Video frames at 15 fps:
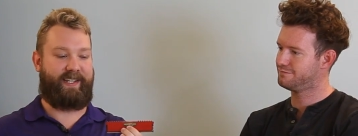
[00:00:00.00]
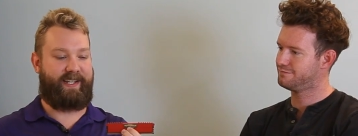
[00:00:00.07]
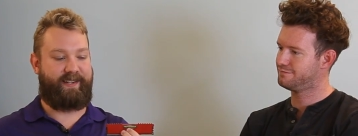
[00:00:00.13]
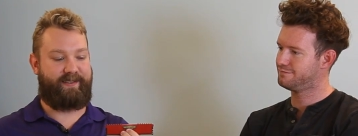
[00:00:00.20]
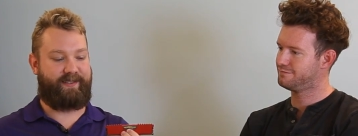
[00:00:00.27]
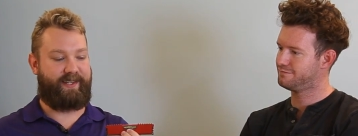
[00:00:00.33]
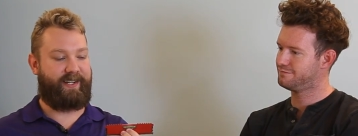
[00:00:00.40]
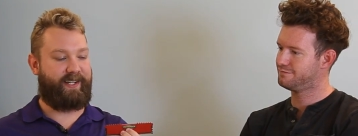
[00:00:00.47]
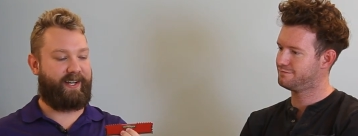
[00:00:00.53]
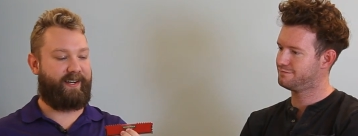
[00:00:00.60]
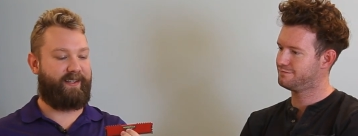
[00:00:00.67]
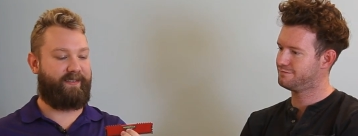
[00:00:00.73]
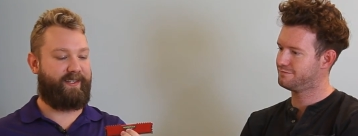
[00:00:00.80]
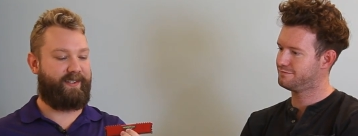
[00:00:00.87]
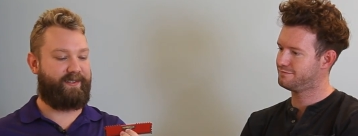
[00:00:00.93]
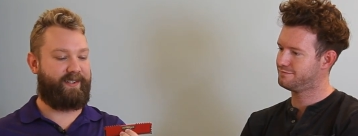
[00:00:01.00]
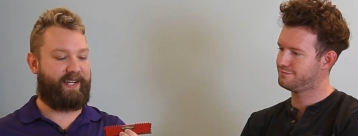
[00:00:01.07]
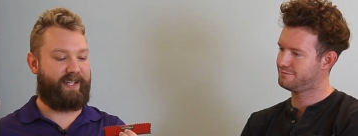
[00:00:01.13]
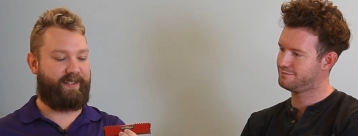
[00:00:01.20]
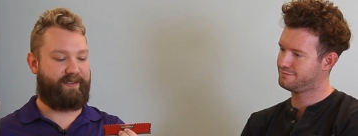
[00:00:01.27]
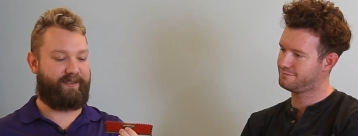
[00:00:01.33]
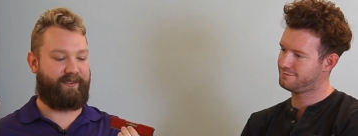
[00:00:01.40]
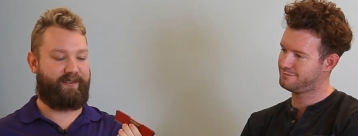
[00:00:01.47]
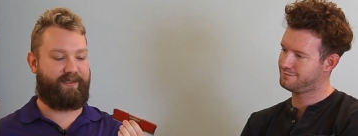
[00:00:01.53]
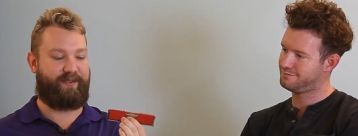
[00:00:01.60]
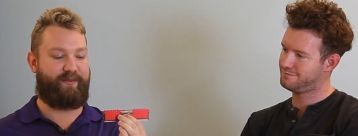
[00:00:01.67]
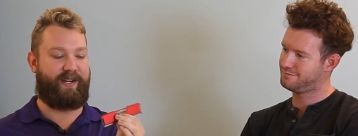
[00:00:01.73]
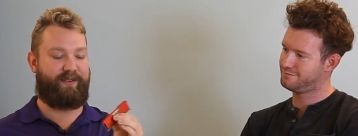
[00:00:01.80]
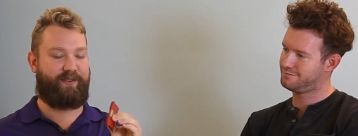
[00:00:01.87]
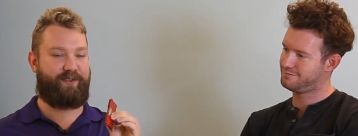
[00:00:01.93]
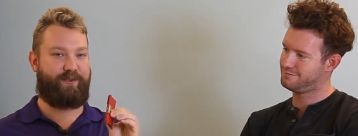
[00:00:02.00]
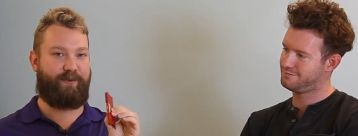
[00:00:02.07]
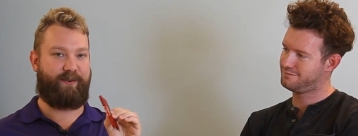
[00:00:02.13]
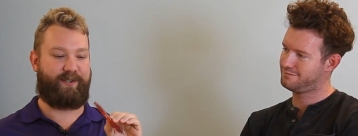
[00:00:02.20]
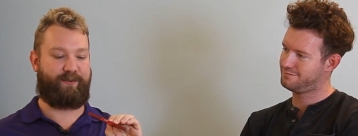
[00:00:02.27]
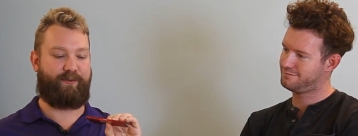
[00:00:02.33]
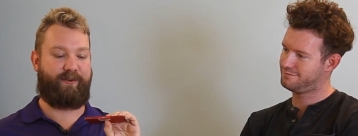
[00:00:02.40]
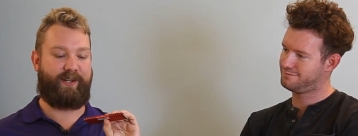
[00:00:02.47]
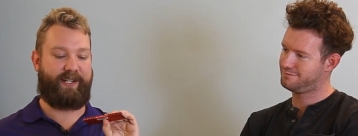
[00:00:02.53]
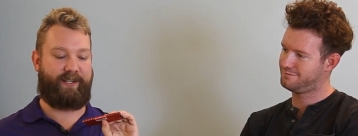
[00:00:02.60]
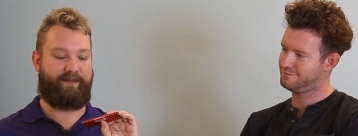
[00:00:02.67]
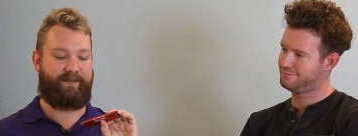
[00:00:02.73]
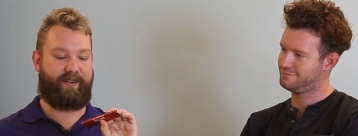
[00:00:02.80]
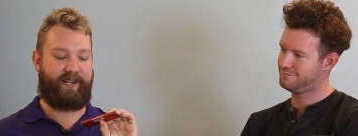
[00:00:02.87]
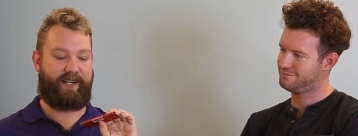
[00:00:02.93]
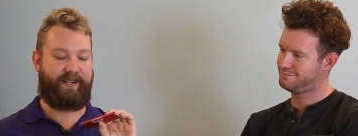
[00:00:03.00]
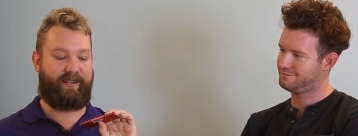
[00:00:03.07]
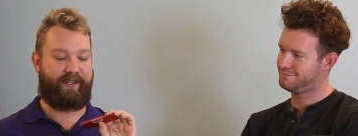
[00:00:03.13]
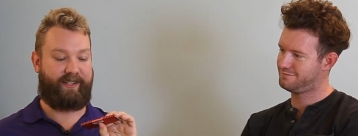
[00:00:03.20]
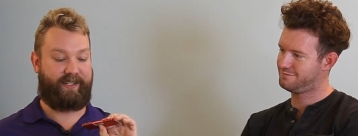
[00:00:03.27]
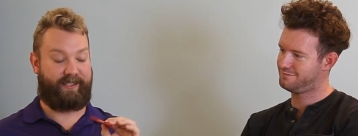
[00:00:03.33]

Speaker 1: heatsink on it these days, so this is about the shortest one I could find.